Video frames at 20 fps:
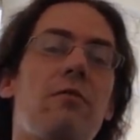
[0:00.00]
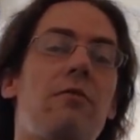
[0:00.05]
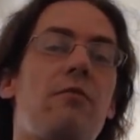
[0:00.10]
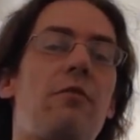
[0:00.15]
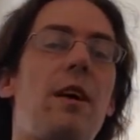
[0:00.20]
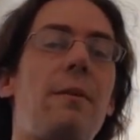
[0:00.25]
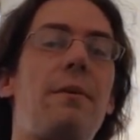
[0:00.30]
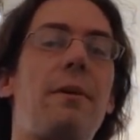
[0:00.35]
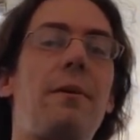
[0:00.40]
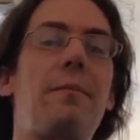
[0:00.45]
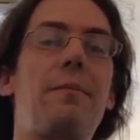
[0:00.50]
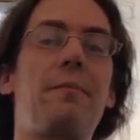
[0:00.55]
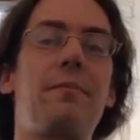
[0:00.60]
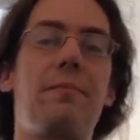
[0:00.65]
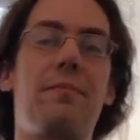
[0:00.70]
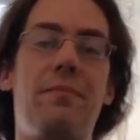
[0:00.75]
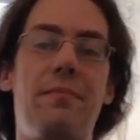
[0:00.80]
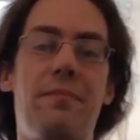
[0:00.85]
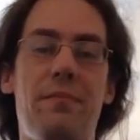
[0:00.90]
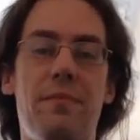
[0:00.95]
grab it
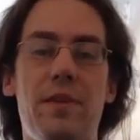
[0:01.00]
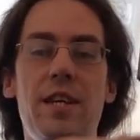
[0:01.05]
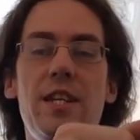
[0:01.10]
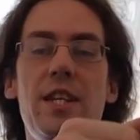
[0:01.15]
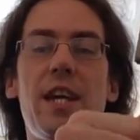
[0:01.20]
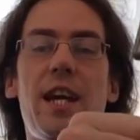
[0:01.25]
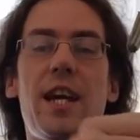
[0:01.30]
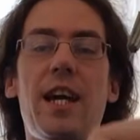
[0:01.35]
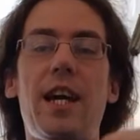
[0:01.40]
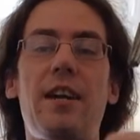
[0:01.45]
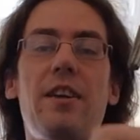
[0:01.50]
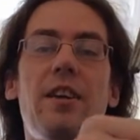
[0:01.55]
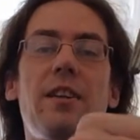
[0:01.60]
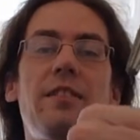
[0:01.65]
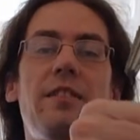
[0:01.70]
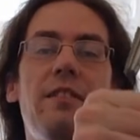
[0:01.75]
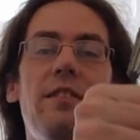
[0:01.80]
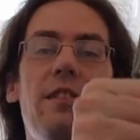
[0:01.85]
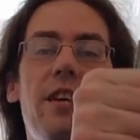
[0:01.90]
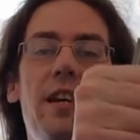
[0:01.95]
in your hand nice
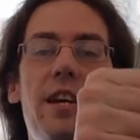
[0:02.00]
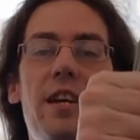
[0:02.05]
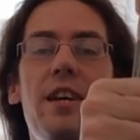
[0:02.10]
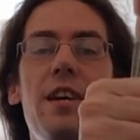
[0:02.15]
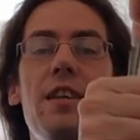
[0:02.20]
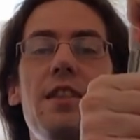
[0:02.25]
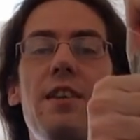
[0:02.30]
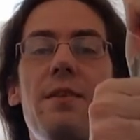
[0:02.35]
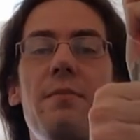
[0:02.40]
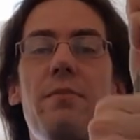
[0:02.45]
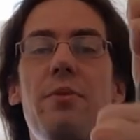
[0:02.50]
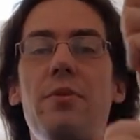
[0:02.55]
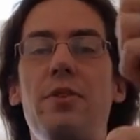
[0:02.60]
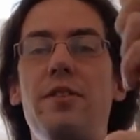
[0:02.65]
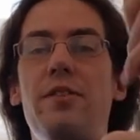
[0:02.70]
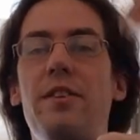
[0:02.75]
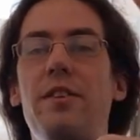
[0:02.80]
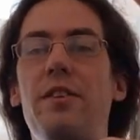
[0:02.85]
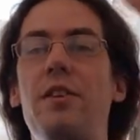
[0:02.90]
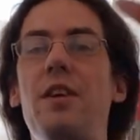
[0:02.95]
and tight, then put
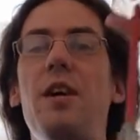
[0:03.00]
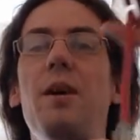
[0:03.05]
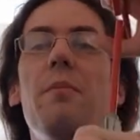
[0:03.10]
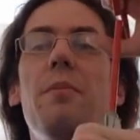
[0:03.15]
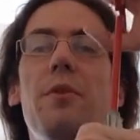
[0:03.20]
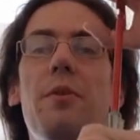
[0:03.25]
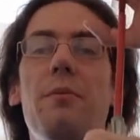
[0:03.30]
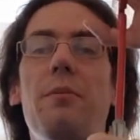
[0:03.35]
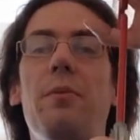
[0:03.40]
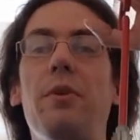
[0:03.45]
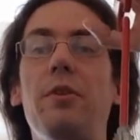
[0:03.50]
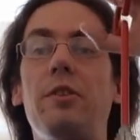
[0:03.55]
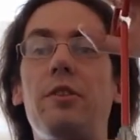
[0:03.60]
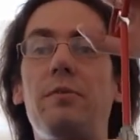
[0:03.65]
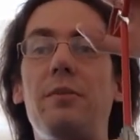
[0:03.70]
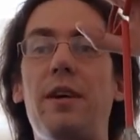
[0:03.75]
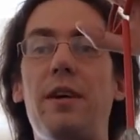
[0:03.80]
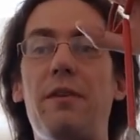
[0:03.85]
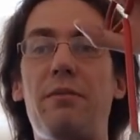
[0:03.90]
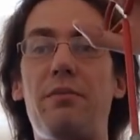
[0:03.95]
this in, put a moderate
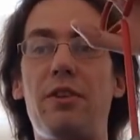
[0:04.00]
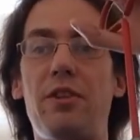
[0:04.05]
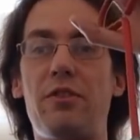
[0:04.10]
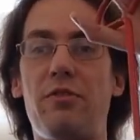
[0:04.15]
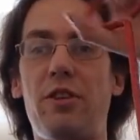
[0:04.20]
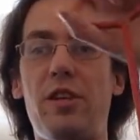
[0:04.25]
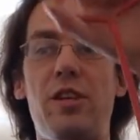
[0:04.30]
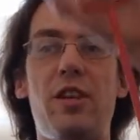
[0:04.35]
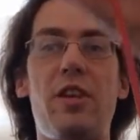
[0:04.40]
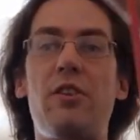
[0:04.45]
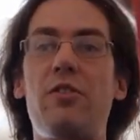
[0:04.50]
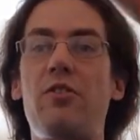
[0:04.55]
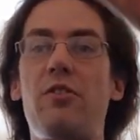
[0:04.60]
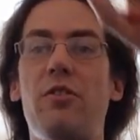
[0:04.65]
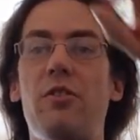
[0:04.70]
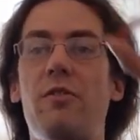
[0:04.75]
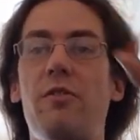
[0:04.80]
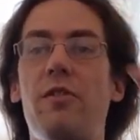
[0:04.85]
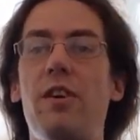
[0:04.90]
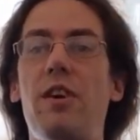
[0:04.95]
amount of pressure on it, and
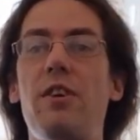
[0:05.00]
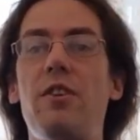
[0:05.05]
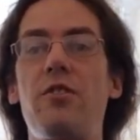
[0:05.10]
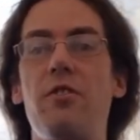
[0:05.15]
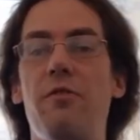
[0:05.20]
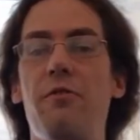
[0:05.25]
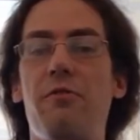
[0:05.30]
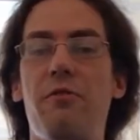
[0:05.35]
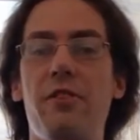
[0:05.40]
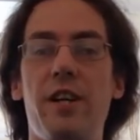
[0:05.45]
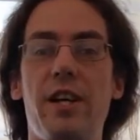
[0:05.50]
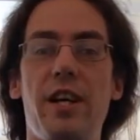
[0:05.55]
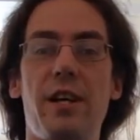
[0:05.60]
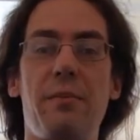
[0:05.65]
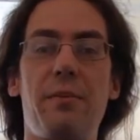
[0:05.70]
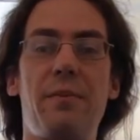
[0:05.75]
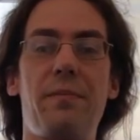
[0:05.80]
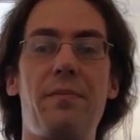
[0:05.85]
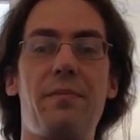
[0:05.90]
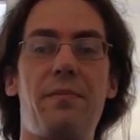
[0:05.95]
it should free it
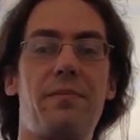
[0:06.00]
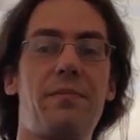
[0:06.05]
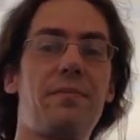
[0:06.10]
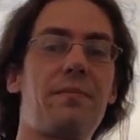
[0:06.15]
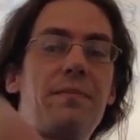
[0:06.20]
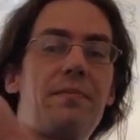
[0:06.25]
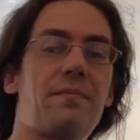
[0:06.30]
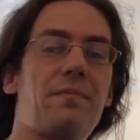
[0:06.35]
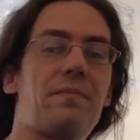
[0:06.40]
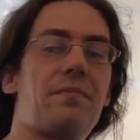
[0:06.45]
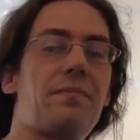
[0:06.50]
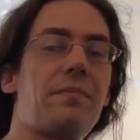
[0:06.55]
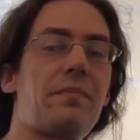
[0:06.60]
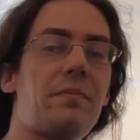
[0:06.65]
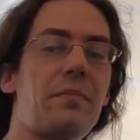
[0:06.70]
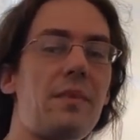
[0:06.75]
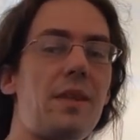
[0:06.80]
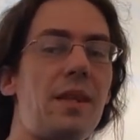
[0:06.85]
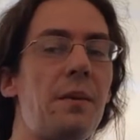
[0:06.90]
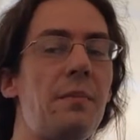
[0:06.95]
up.
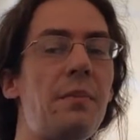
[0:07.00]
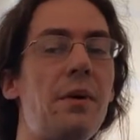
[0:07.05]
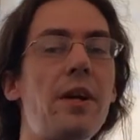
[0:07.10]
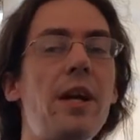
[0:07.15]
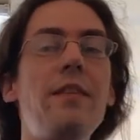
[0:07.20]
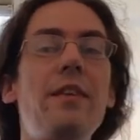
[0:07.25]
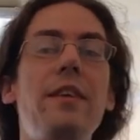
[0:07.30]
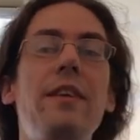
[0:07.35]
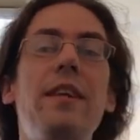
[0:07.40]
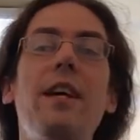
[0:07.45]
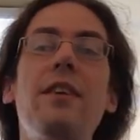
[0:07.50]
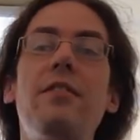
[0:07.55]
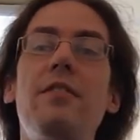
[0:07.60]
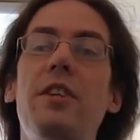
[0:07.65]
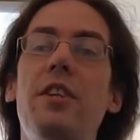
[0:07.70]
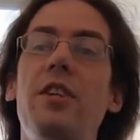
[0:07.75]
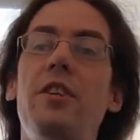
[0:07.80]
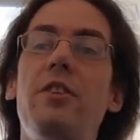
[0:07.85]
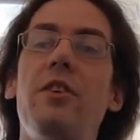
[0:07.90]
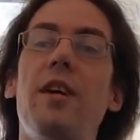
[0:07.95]
But if it doesn't,
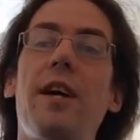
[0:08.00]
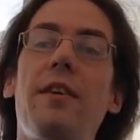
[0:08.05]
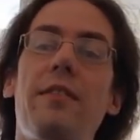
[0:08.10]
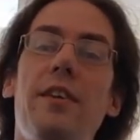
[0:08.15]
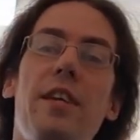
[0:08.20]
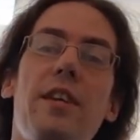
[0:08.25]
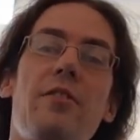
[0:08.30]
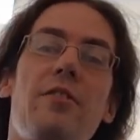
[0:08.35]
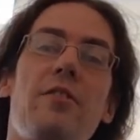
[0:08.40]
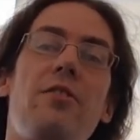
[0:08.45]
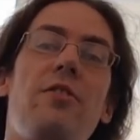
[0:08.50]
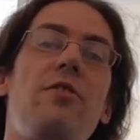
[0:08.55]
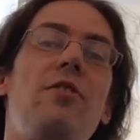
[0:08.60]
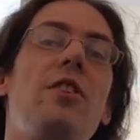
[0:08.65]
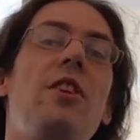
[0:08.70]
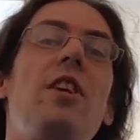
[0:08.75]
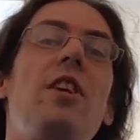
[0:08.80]
and you do have any issues,